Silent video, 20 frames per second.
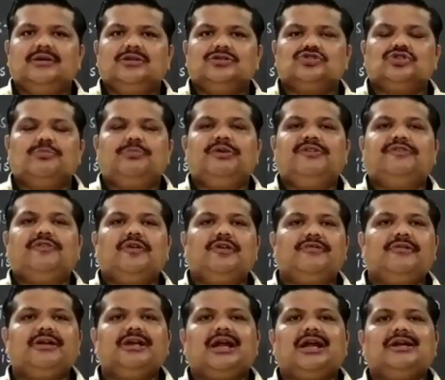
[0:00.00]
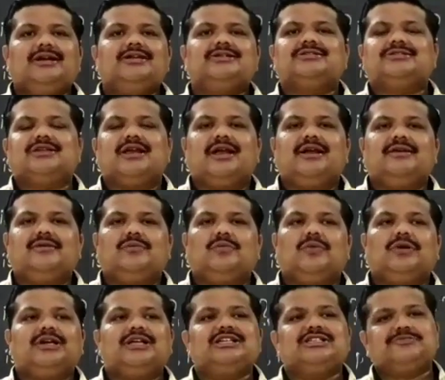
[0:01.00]
So before we understand
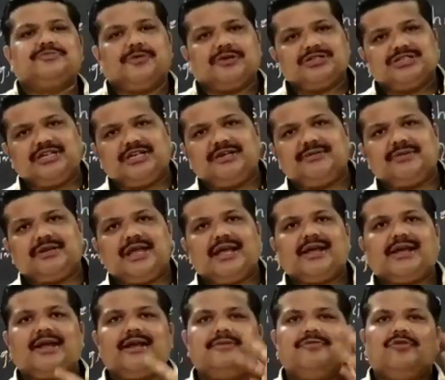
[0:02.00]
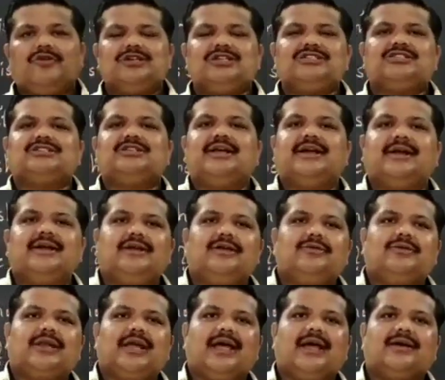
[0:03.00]
what is positive tag and what is
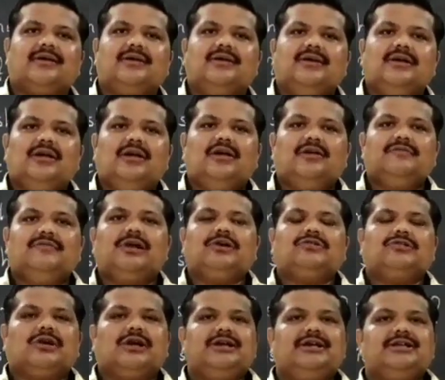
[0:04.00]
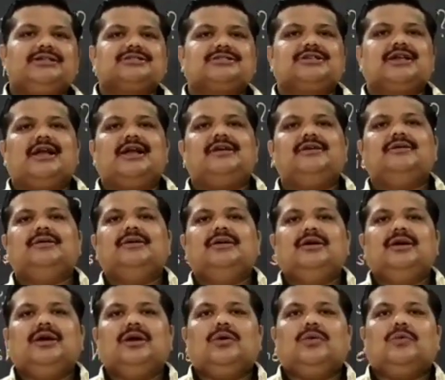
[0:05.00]
negative tag, we have to
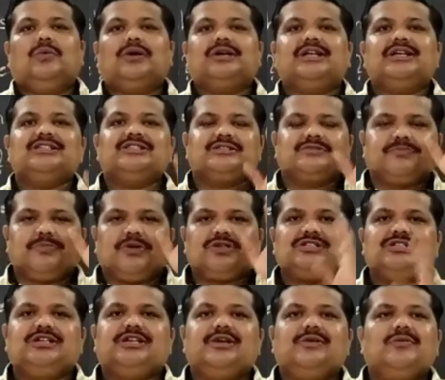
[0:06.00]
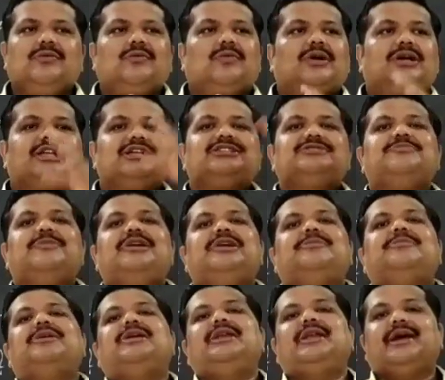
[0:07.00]
understand what is positive, what is
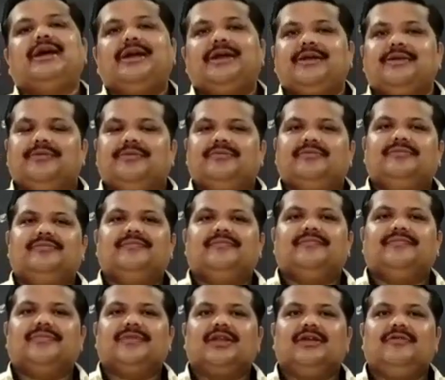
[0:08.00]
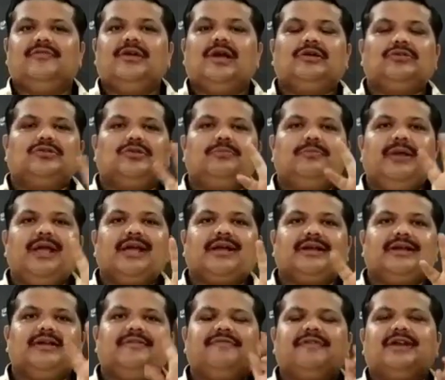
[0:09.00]
meant by negative. We have to
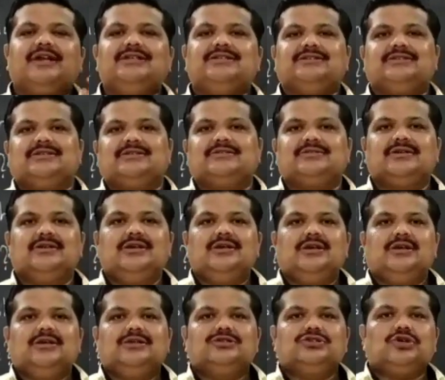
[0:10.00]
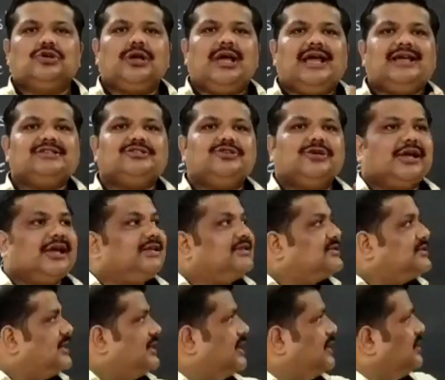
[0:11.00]
make differences. So as you can
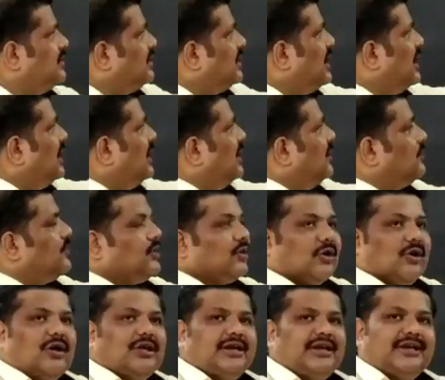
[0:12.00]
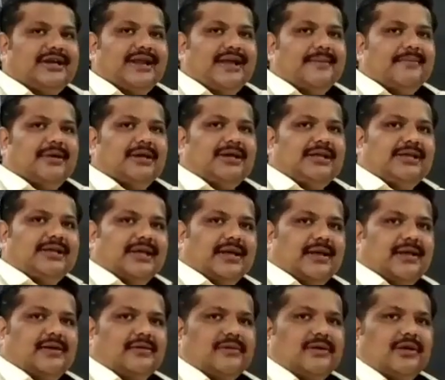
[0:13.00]
see, I have drawn a table
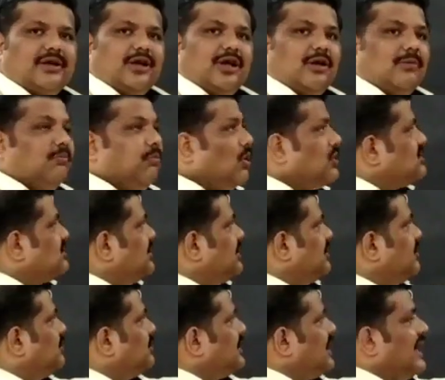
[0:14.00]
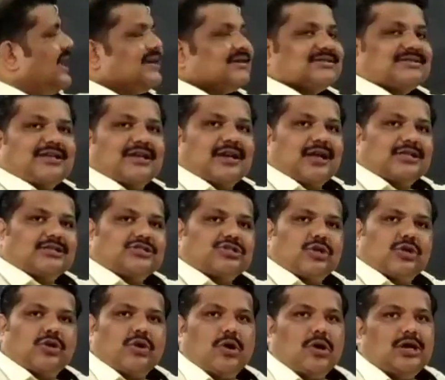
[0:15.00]
here. Positive tags are
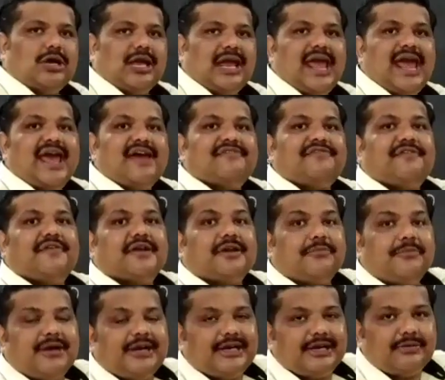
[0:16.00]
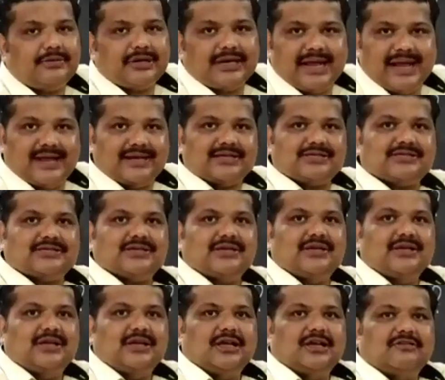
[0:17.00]
also called affirmative tags.
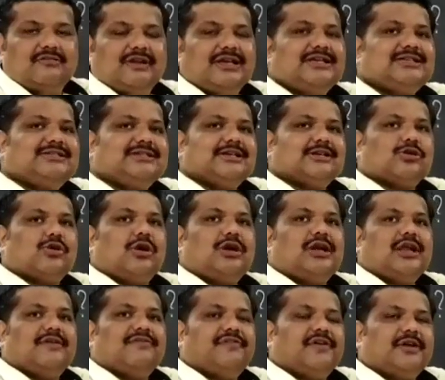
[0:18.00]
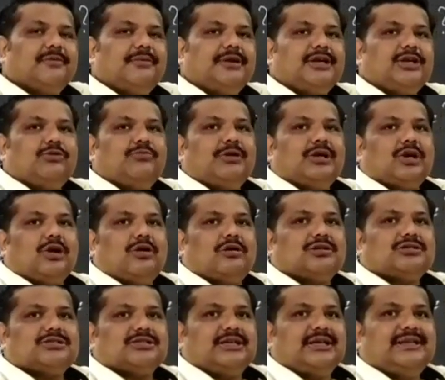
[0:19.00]
Why is it called affirmative?
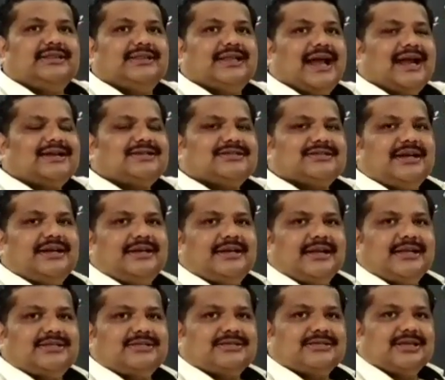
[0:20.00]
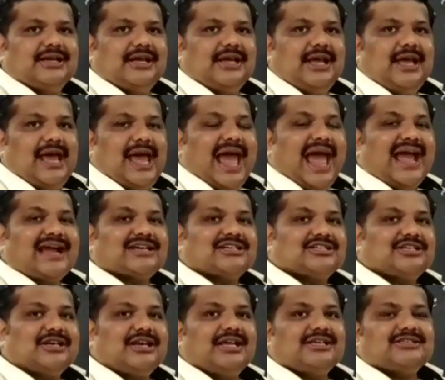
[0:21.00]
Because in that sentence,
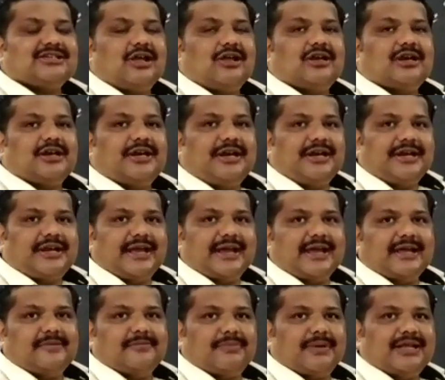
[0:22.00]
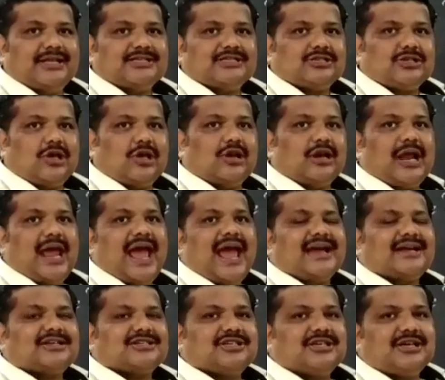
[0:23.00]
action has already taken place, or
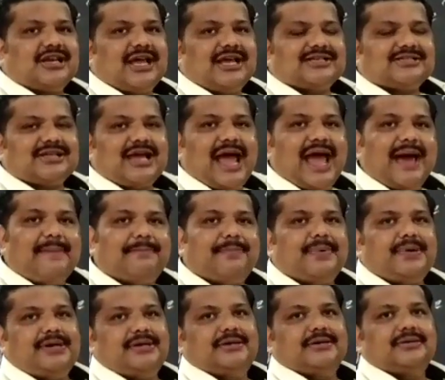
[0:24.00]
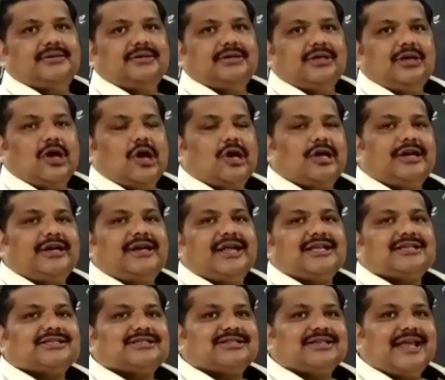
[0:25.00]
action has happened, or it
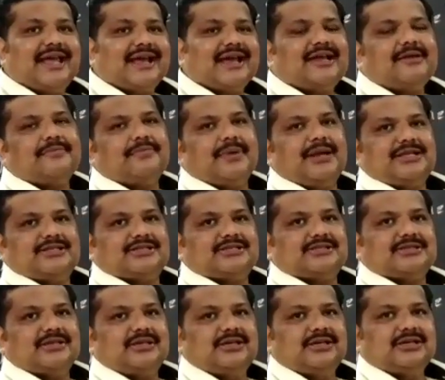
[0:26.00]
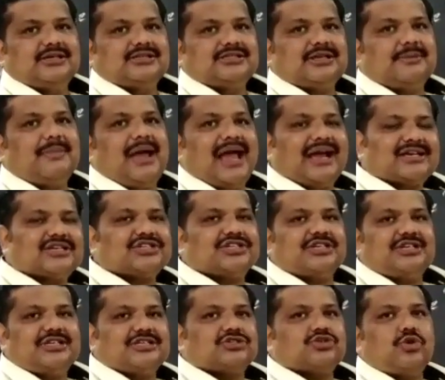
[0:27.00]
has taken place. Some
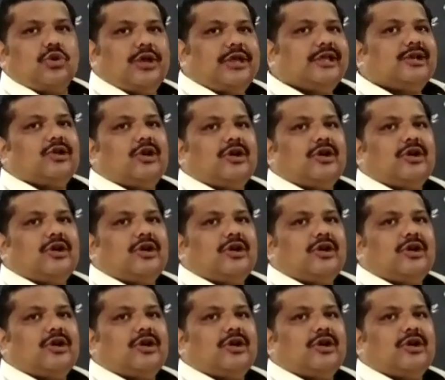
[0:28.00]
action is going